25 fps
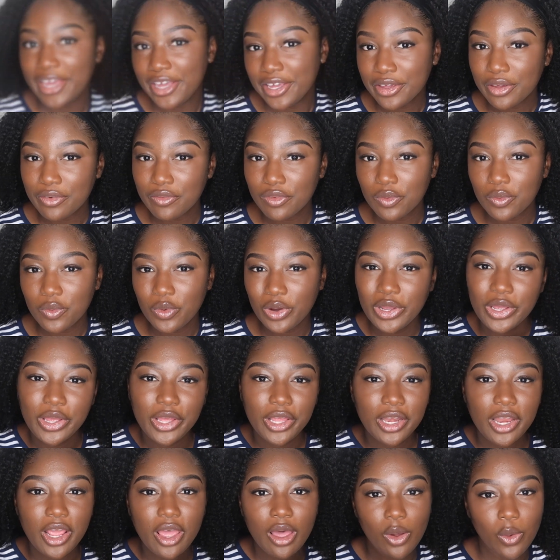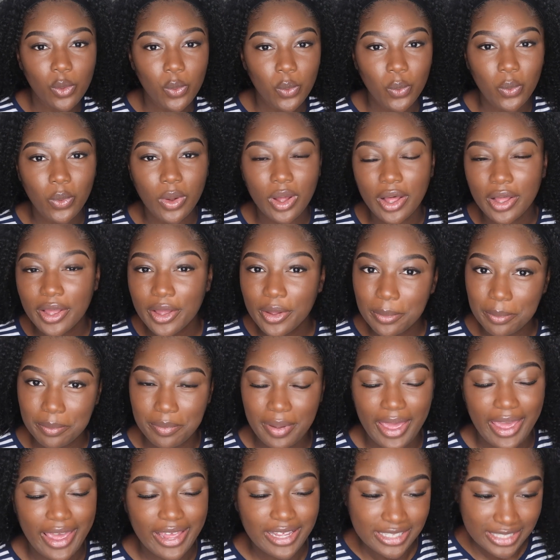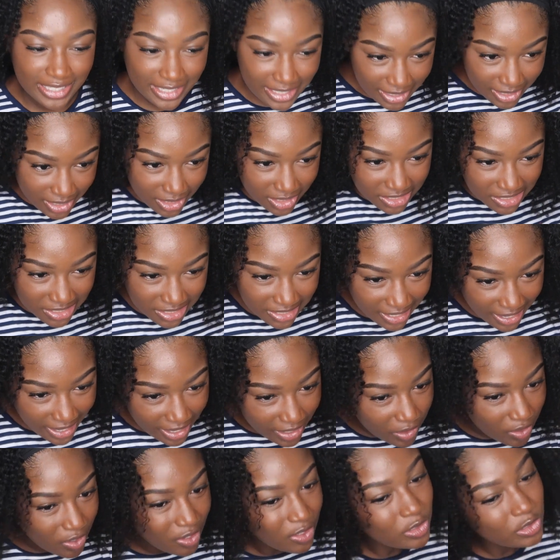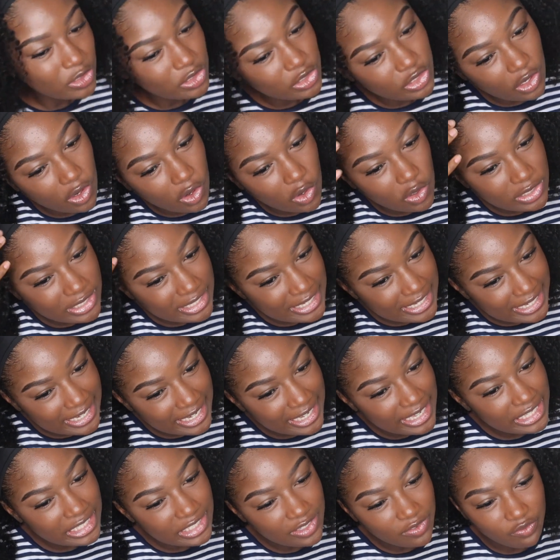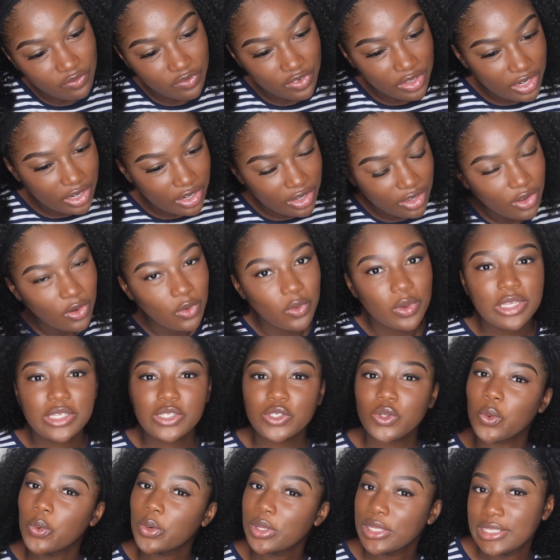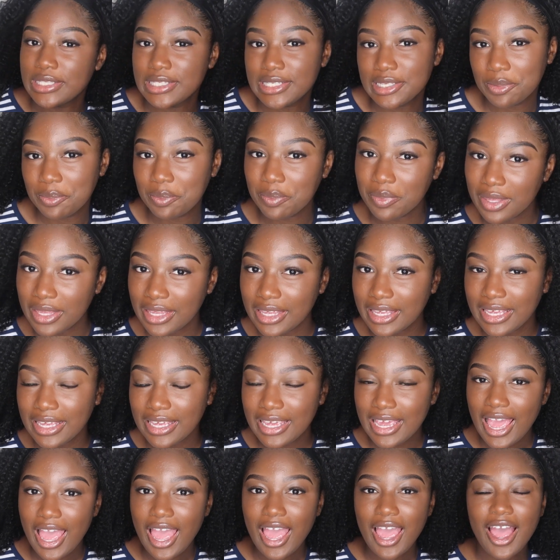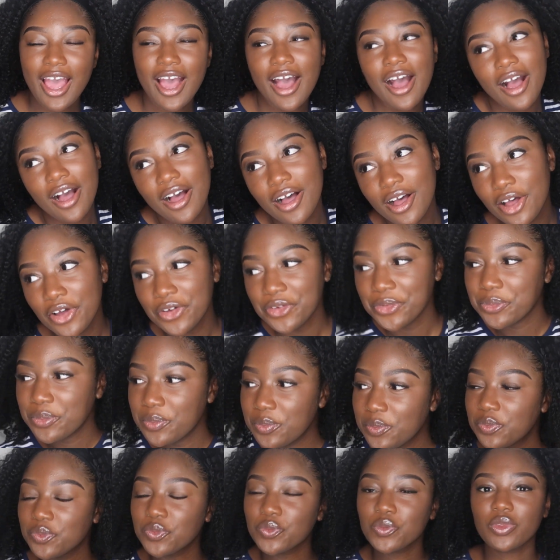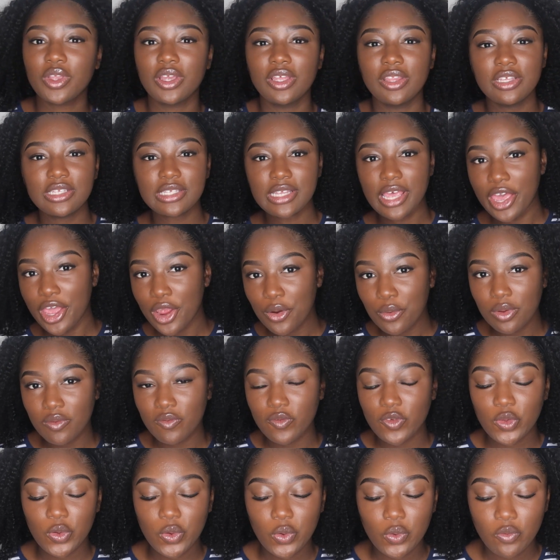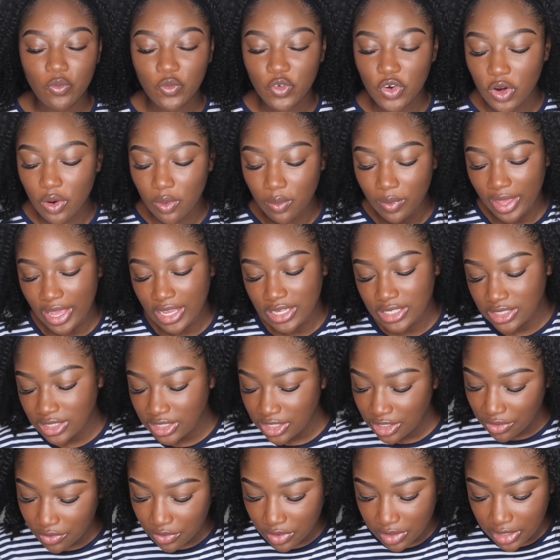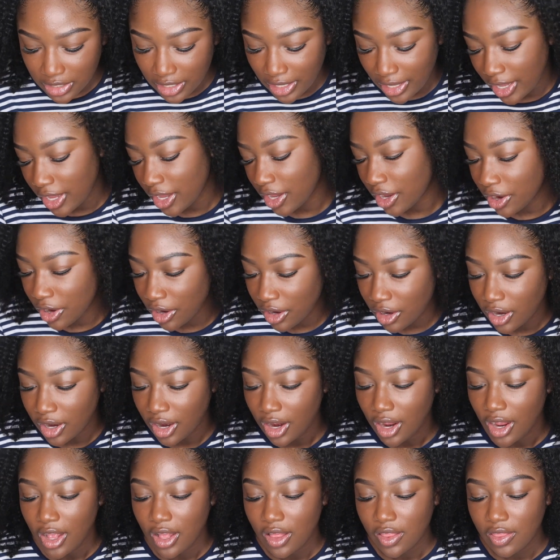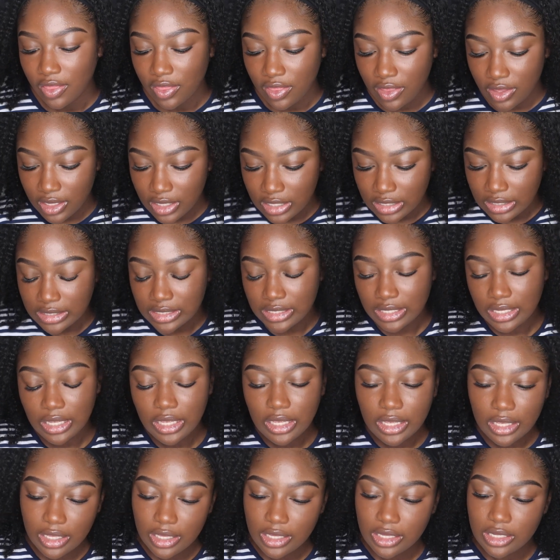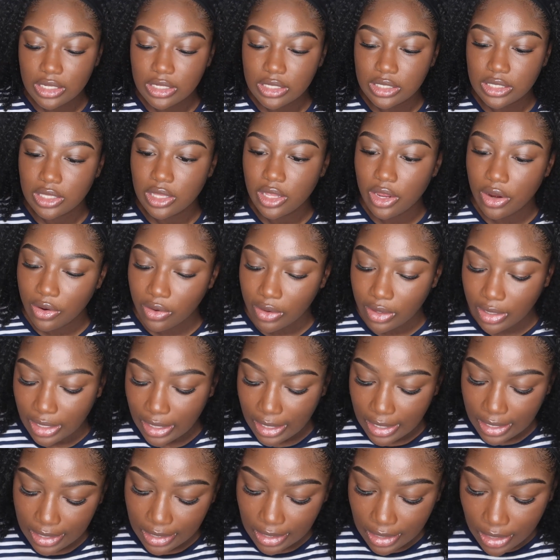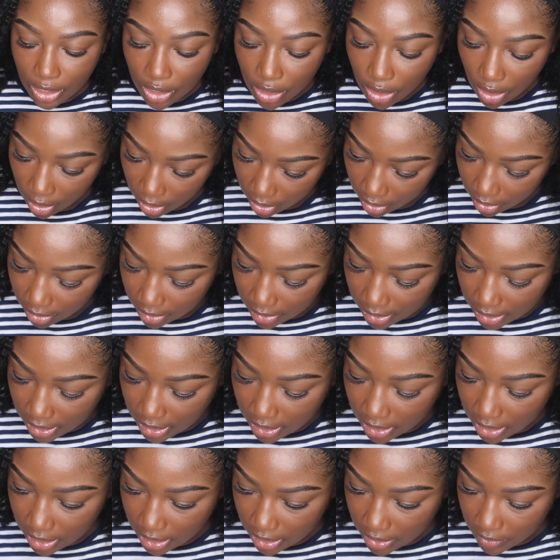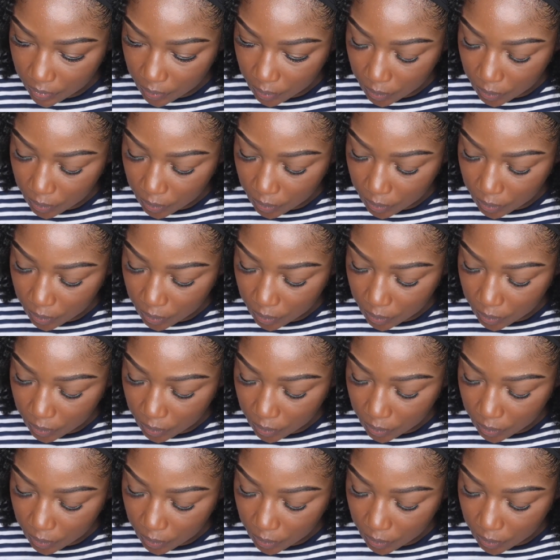everyone, welcome back to the channel. So today's video is going to be this hair review from Asteria hair. This is their Kinky curly